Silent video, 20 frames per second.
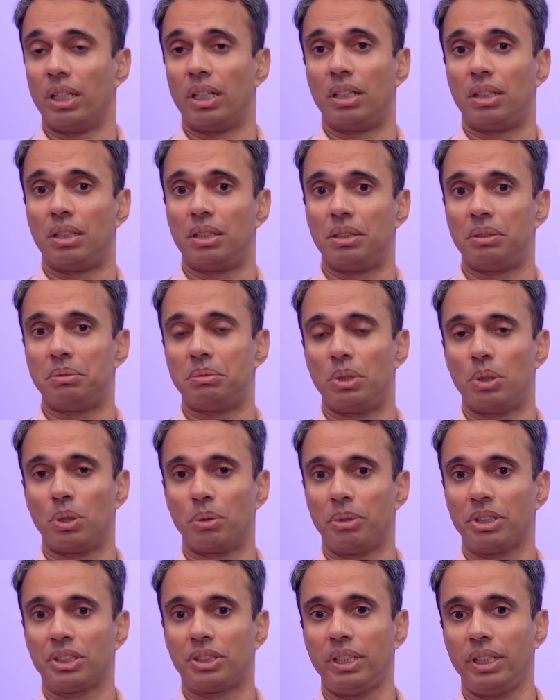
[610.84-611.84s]

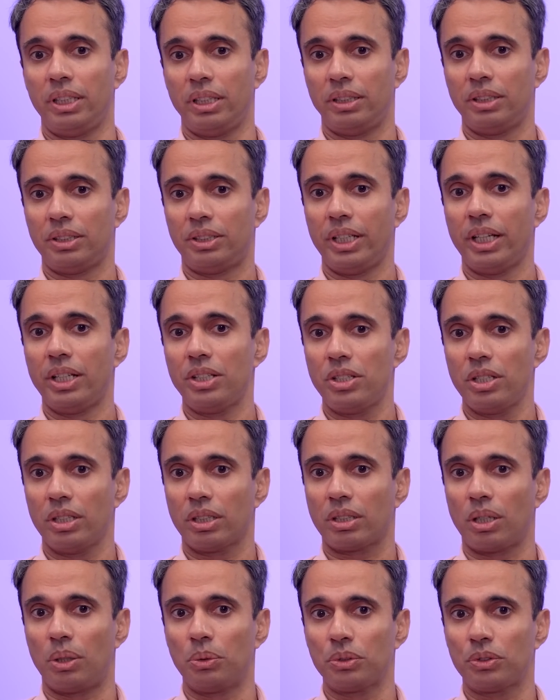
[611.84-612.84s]
Almost the CNG
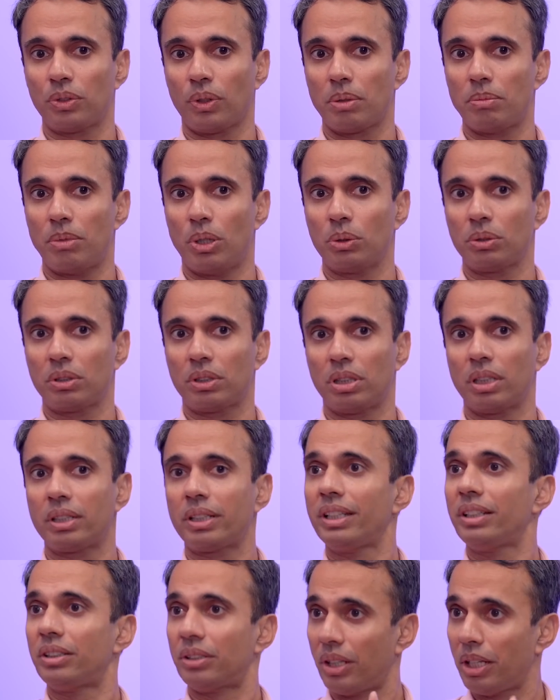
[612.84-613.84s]
accounts for about
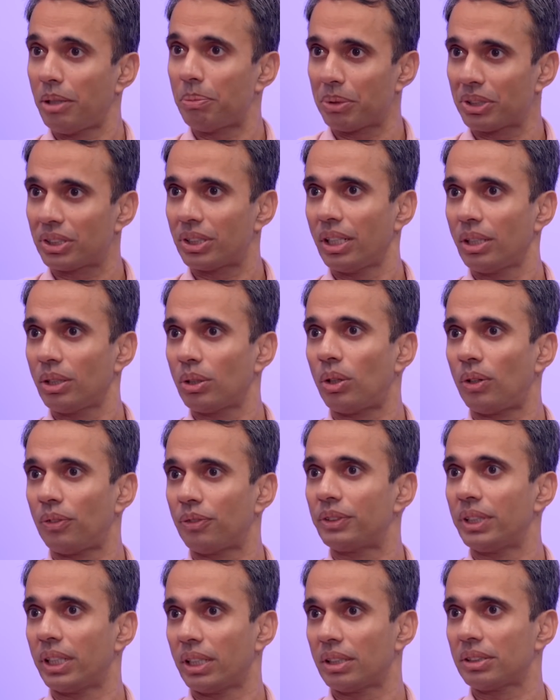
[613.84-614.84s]
33% of
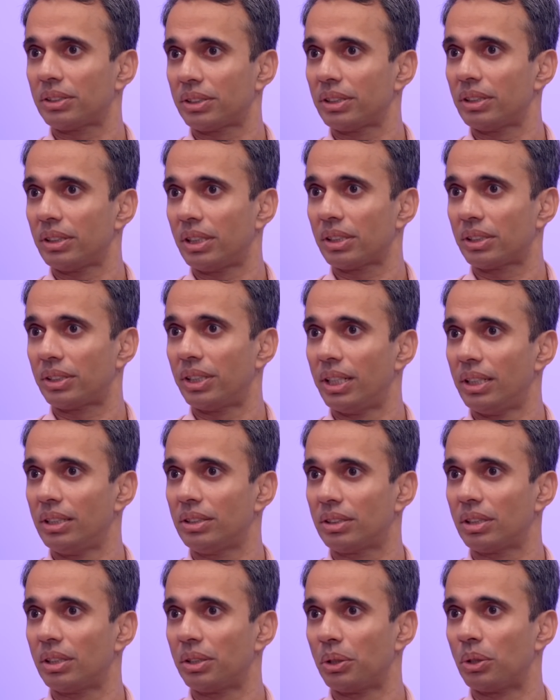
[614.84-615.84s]
their
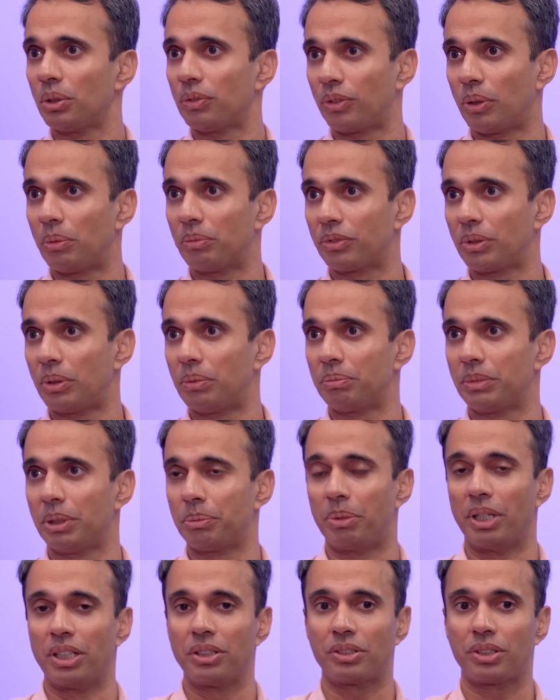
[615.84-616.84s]
sales, from the
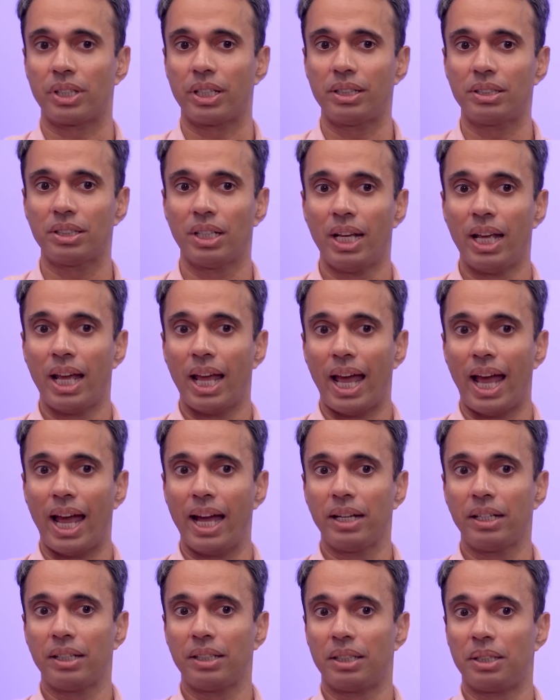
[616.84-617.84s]
Punch sales.
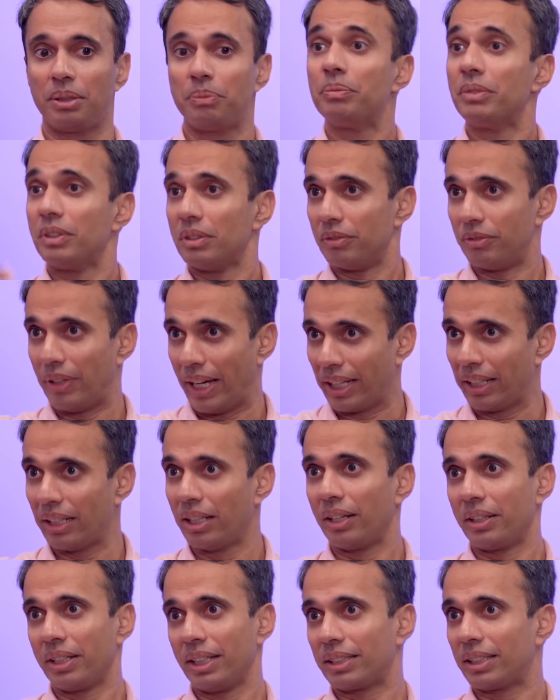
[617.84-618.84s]
And Wagon
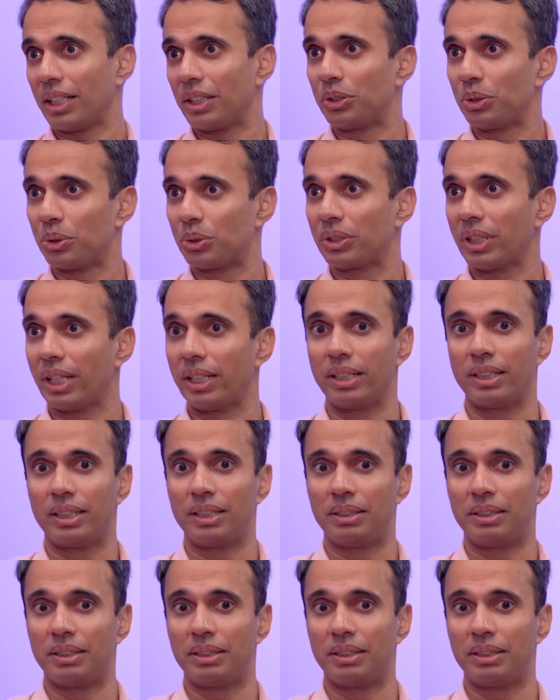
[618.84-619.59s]
R, yes, as you said,